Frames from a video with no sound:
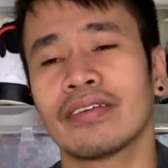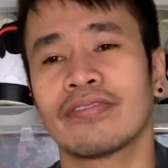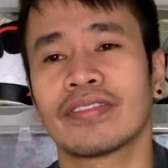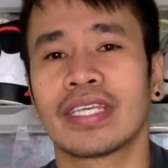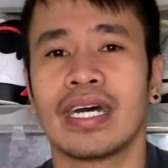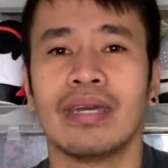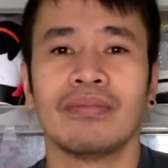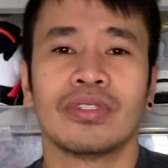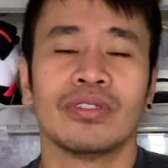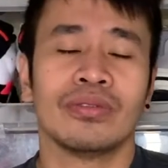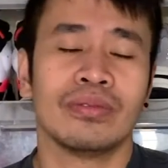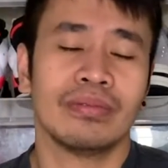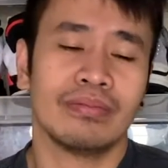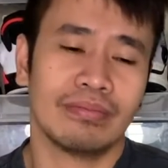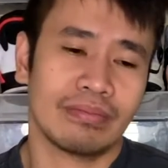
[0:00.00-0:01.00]
of time
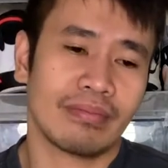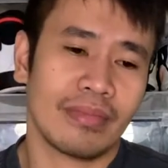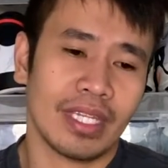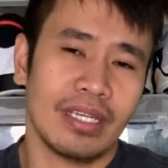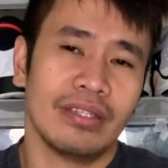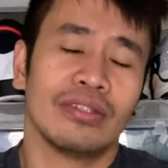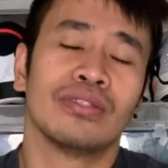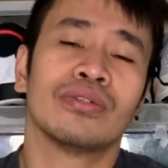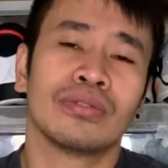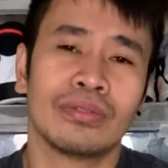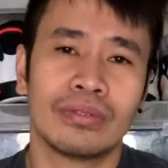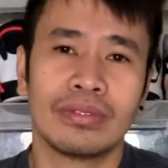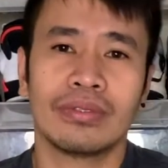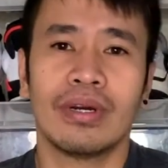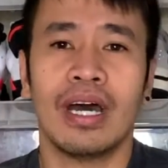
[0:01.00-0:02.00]
to
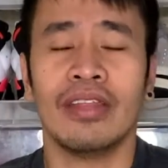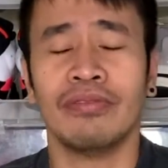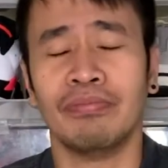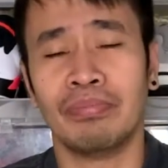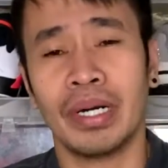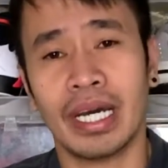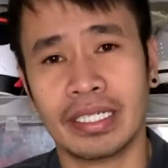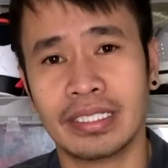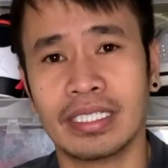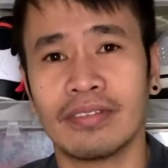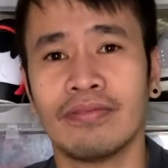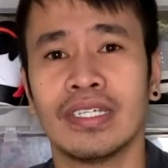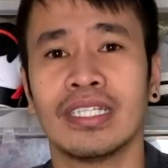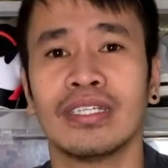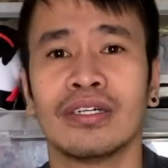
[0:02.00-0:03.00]
do
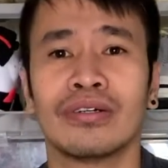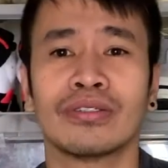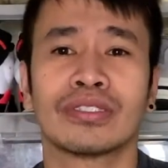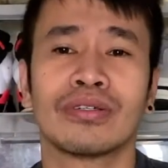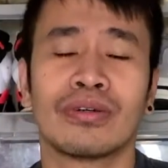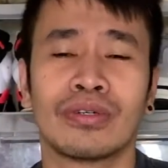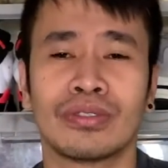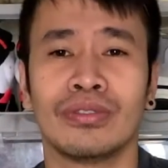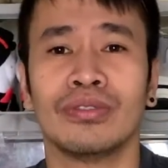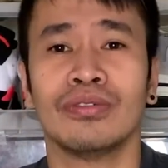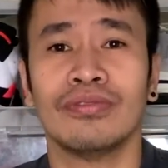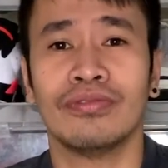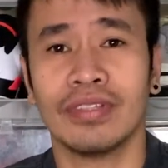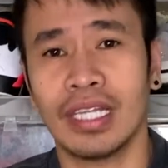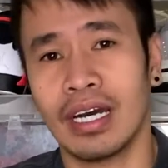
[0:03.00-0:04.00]
unboxing videos or to do
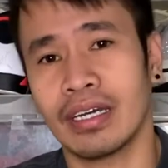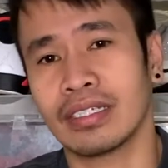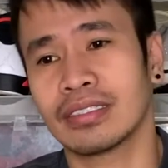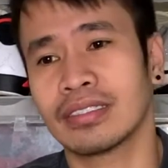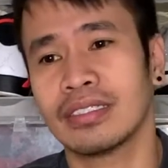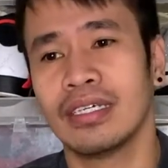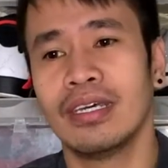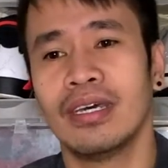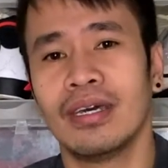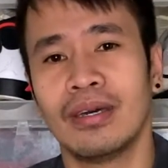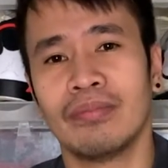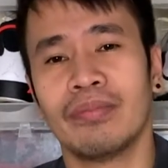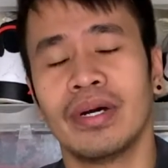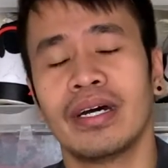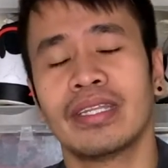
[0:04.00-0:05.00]
vlogs.
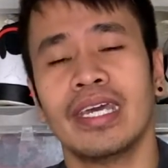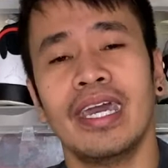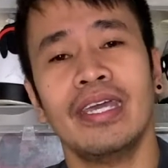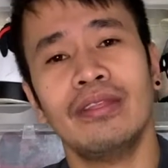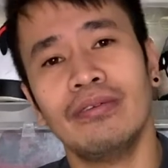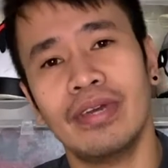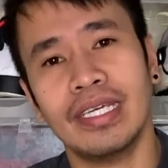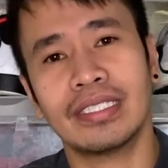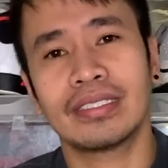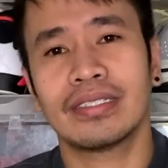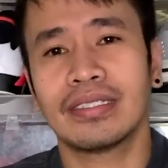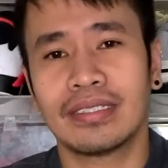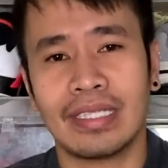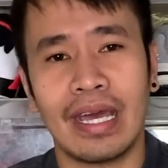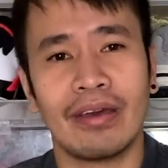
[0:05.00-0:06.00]
But anyways,
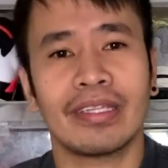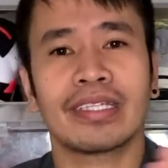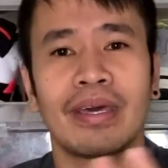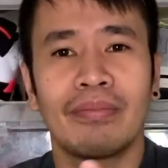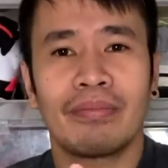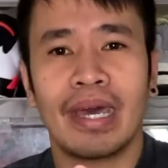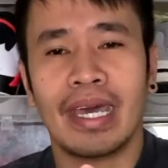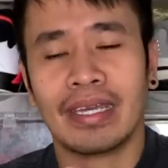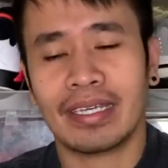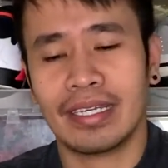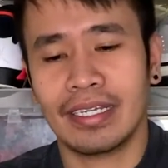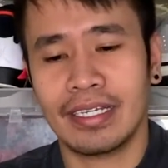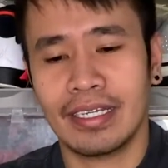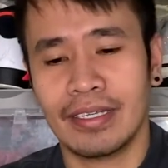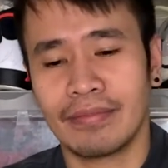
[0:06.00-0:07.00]
now that I'm back,
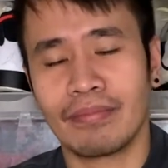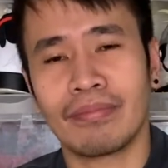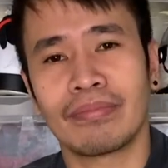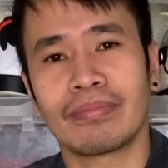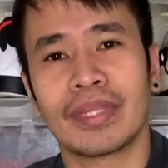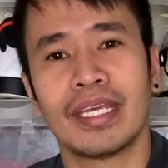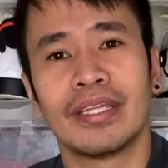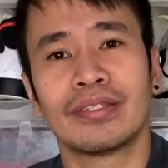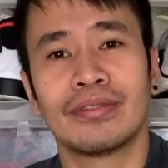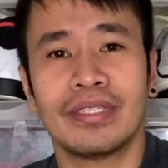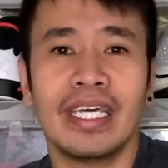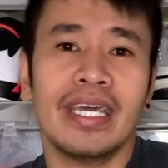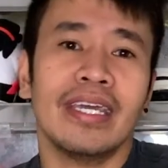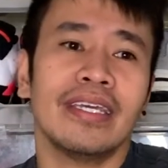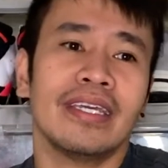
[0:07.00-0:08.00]

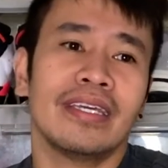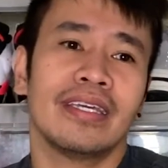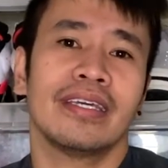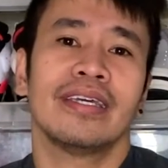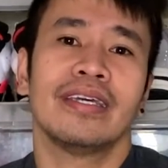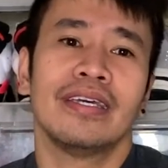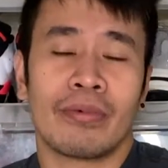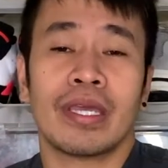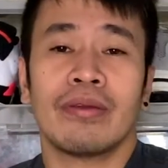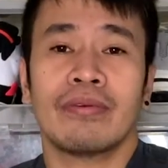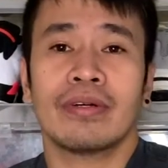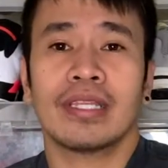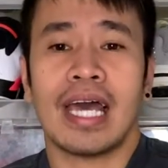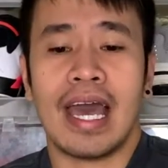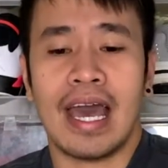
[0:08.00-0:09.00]
today we
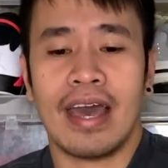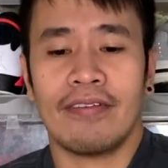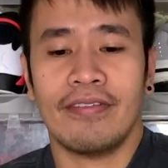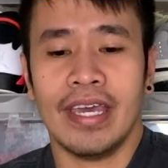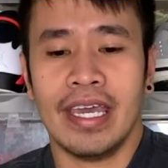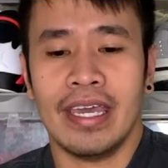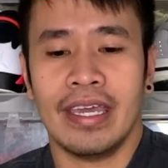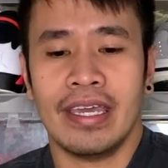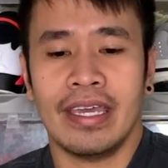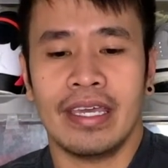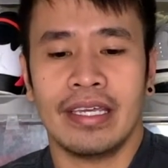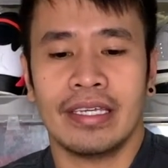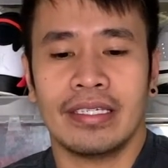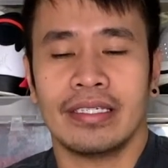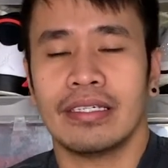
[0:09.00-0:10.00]
will have
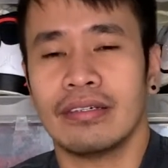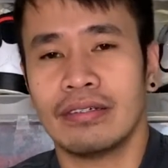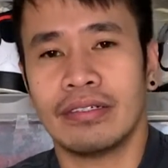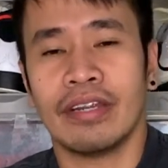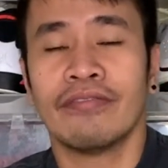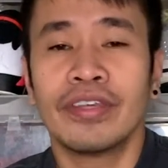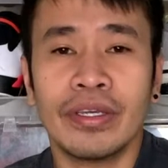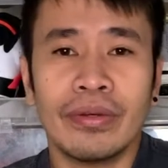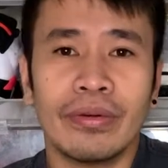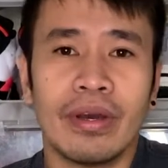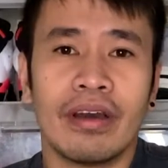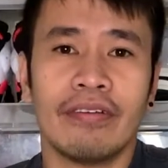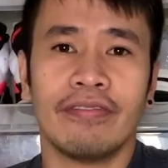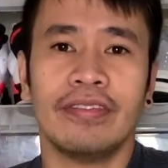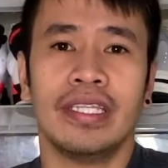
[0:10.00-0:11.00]
a review
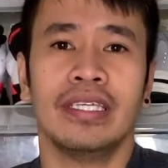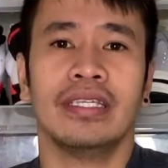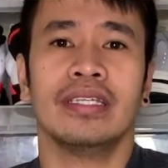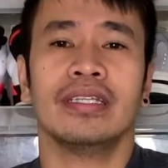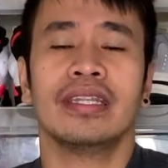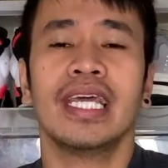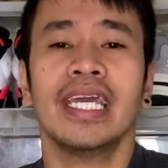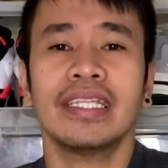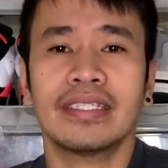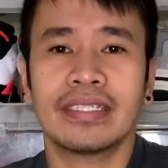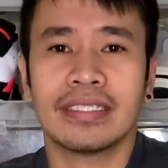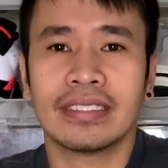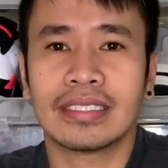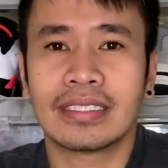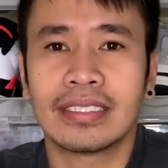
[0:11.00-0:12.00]
of the
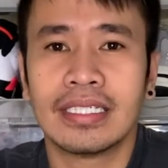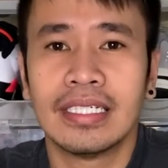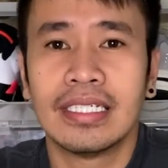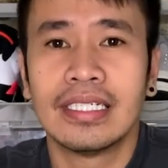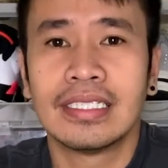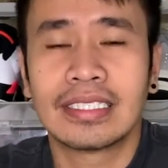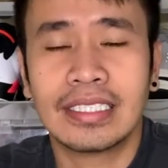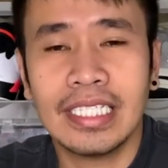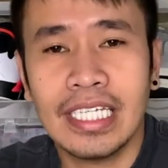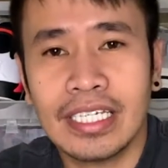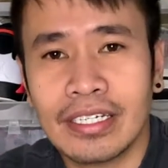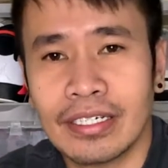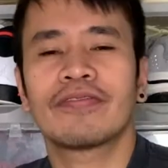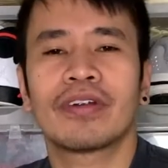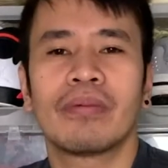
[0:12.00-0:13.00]
latest
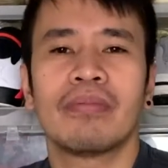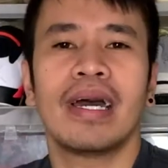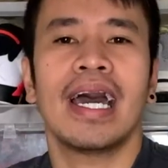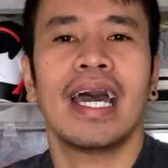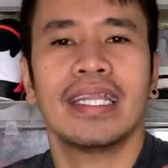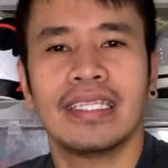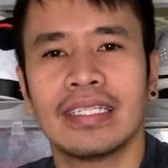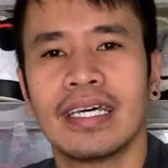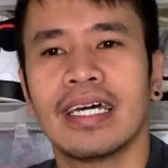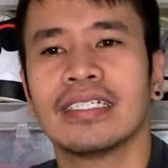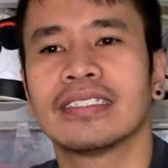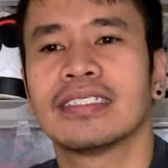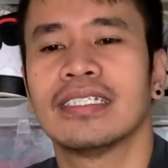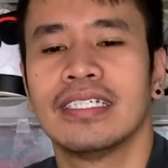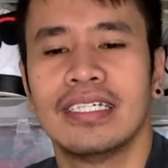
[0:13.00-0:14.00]
sneaker from
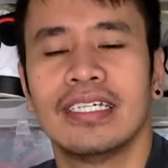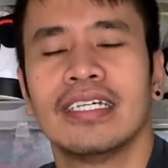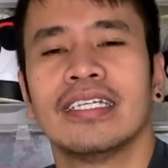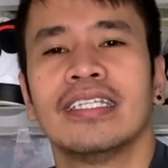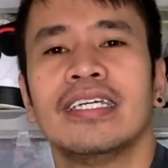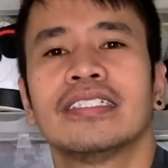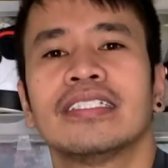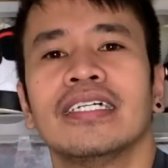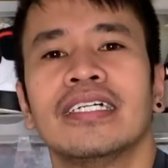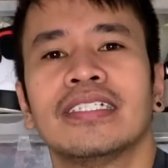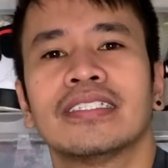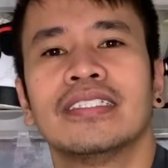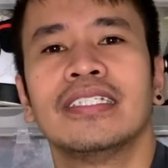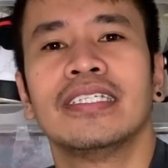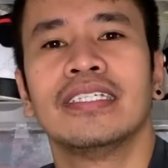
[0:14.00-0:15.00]
Adidas. This
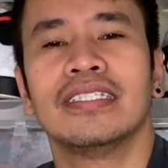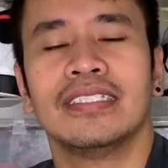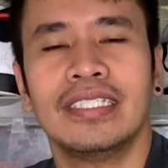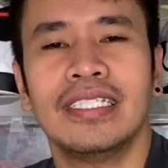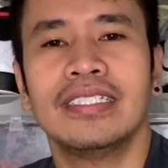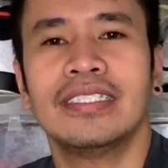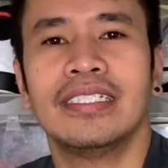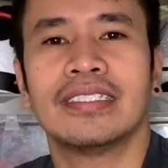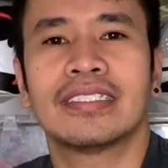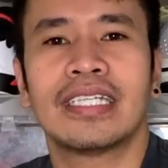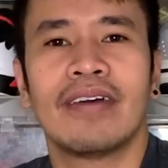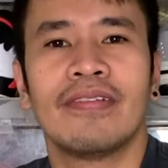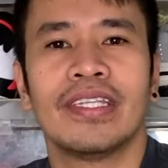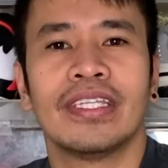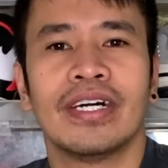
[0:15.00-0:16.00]
is the Yeezy
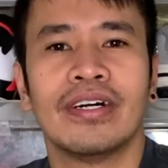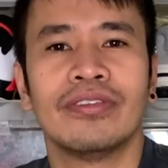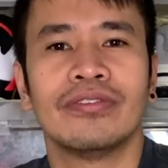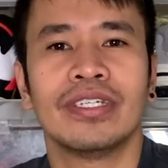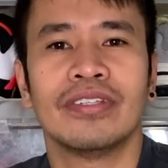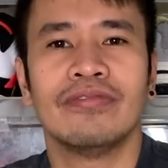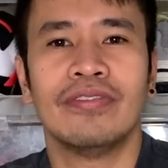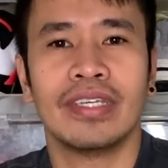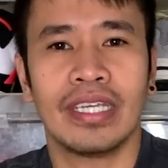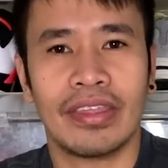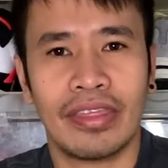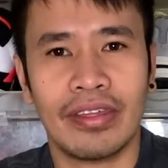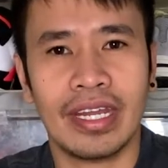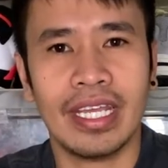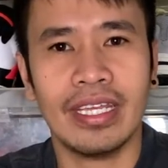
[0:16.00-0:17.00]
700
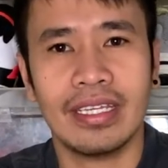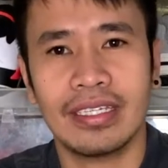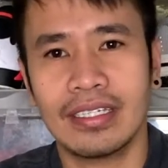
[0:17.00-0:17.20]
V3